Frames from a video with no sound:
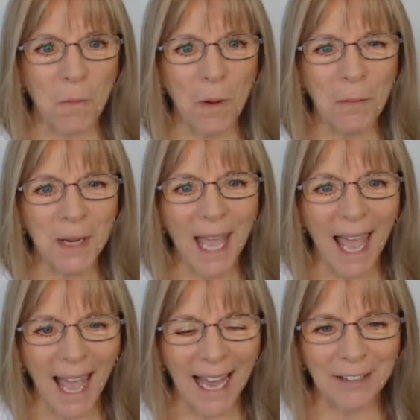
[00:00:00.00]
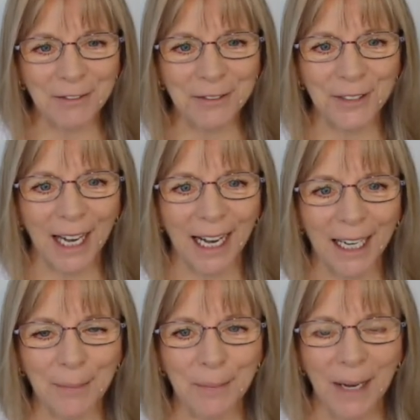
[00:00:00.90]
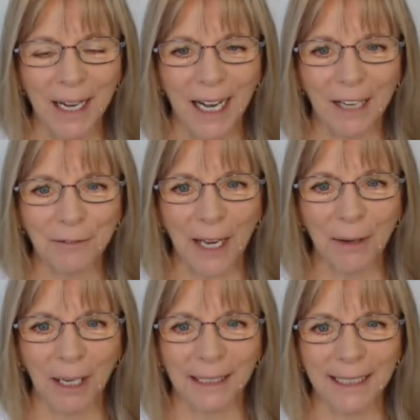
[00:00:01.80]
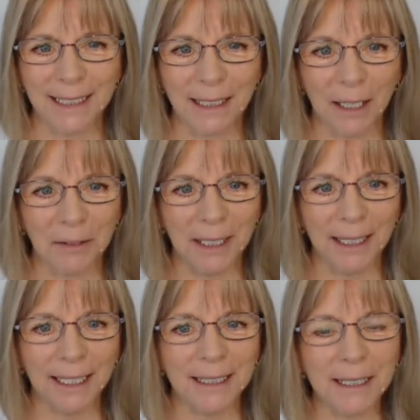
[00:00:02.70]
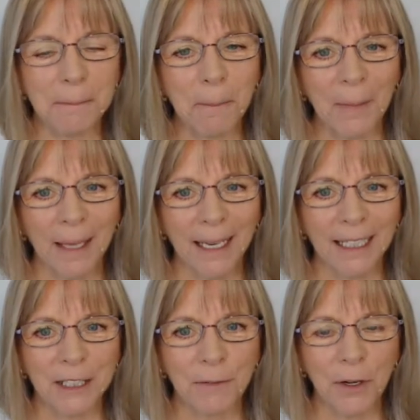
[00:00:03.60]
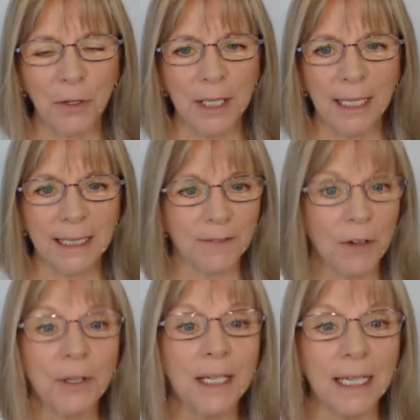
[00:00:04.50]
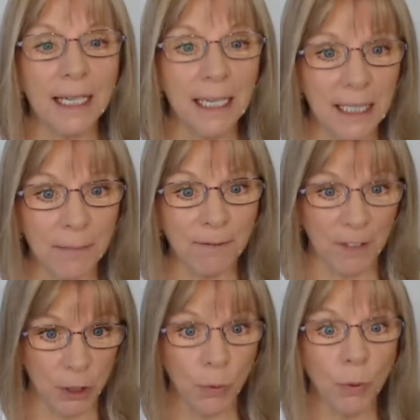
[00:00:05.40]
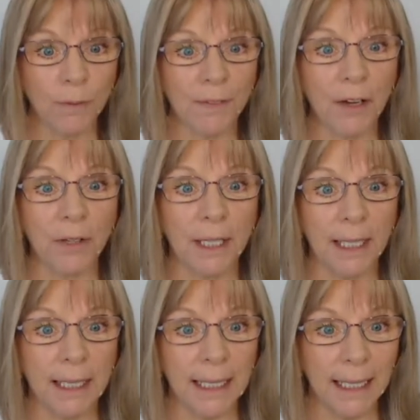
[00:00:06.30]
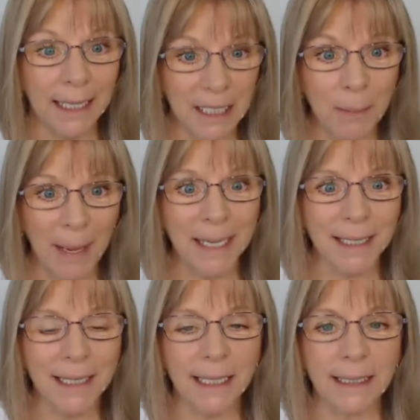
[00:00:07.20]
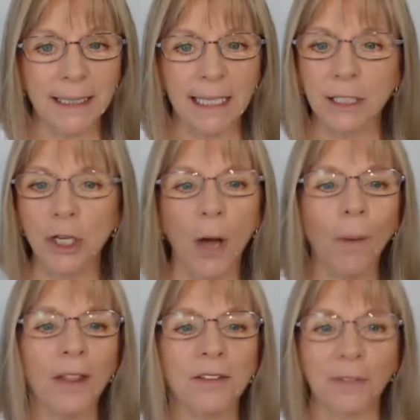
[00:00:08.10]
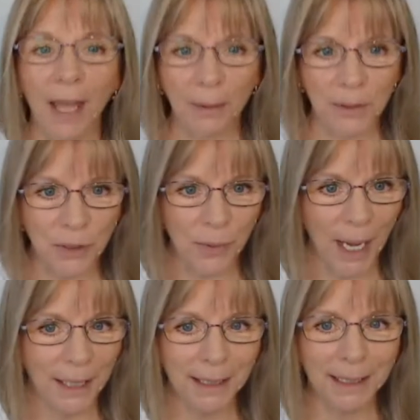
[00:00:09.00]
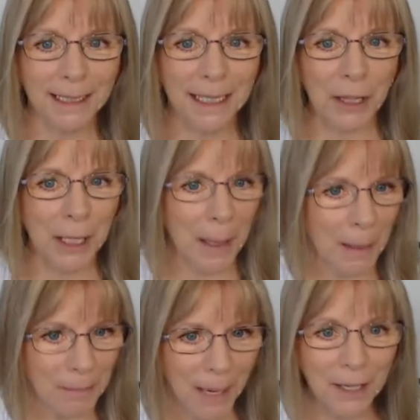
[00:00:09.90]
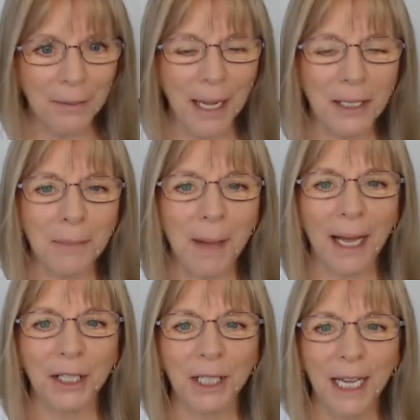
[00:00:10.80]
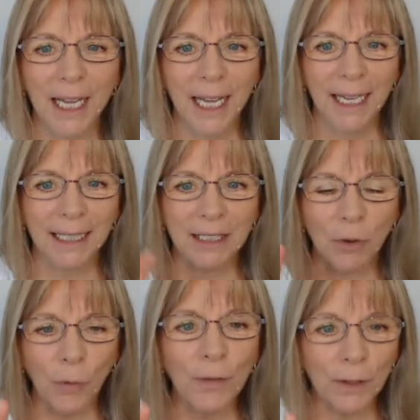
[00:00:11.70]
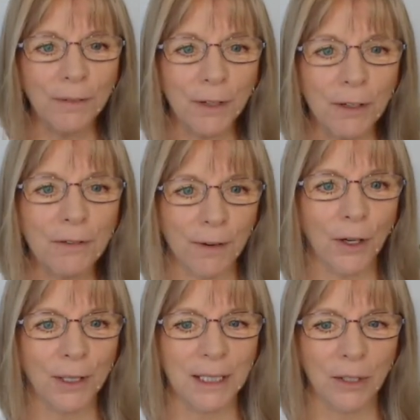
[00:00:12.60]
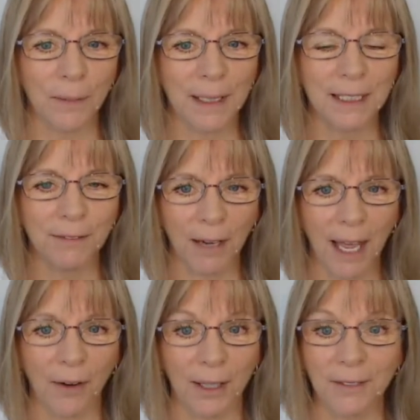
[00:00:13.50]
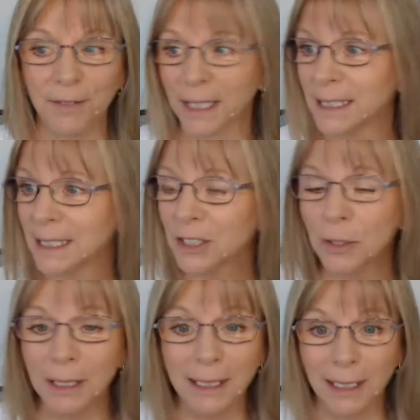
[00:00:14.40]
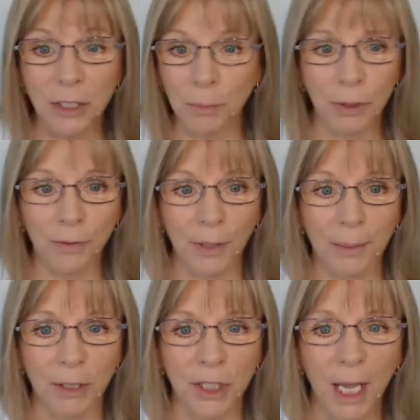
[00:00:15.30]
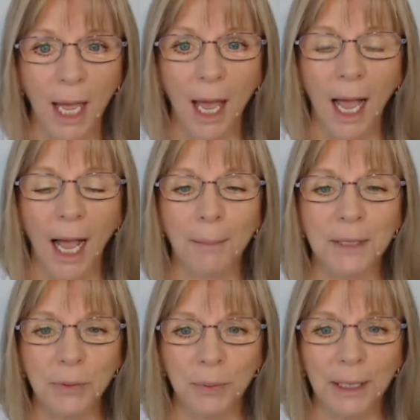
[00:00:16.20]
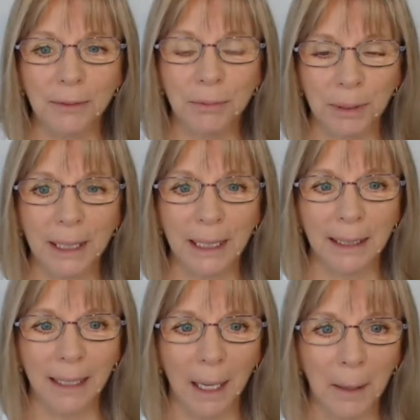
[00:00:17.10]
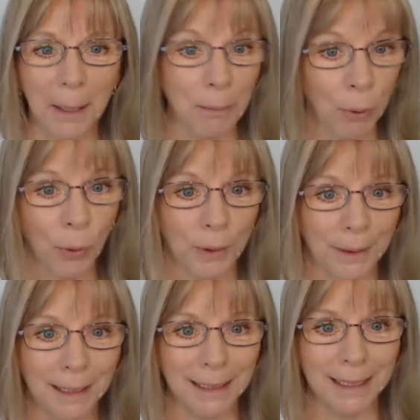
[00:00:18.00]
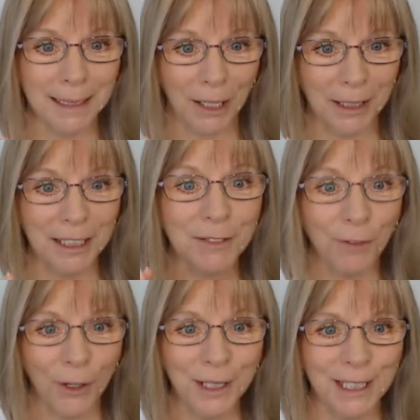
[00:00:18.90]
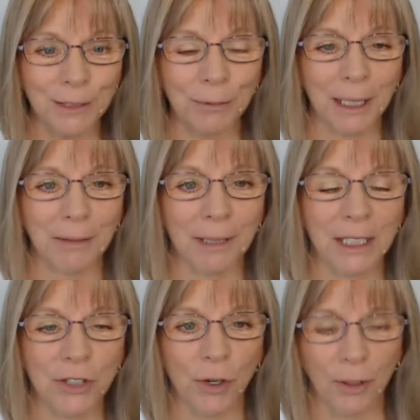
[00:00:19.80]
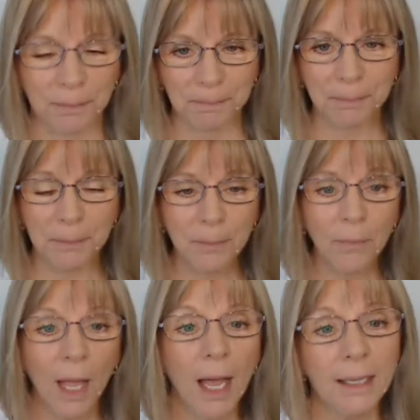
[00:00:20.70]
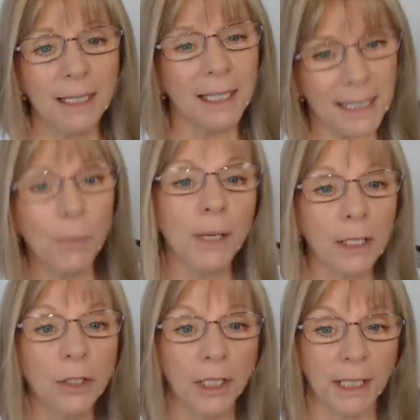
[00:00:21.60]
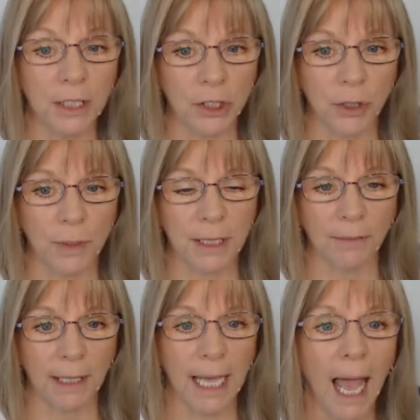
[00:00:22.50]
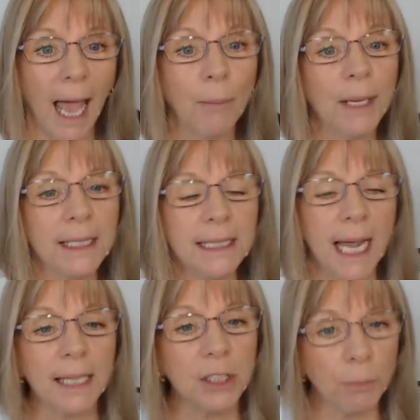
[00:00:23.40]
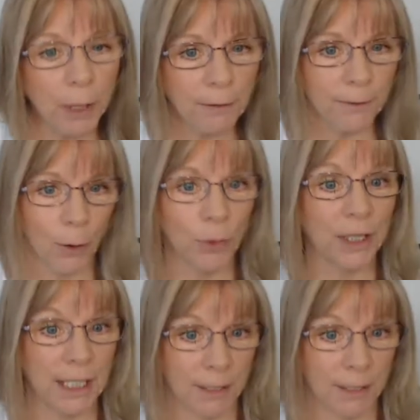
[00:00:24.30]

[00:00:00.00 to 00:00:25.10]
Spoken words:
when we have a flower like this, it's very individual, very independent. There's no other flowers around it. There's nothing in the background about it. It's all very, very focused on this flower. In fact, it's such a beautiful image. It's really, really important. It's like this focus is really, really strong. So that's how we can look at it intuitively, and we can start to bring forward the